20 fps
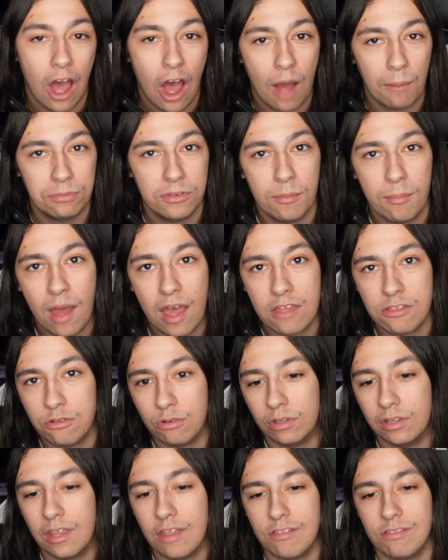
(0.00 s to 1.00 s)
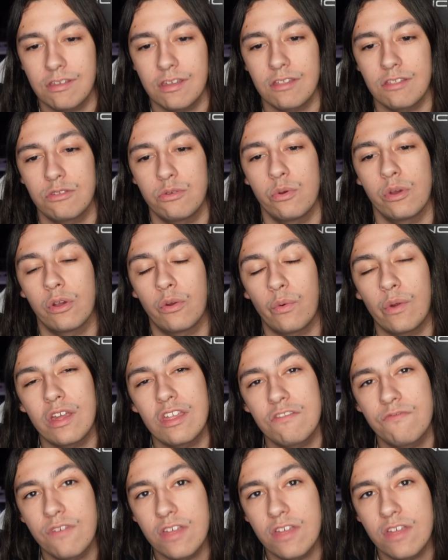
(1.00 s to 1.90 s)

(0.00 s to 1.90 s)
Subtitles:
optimize your listings to increase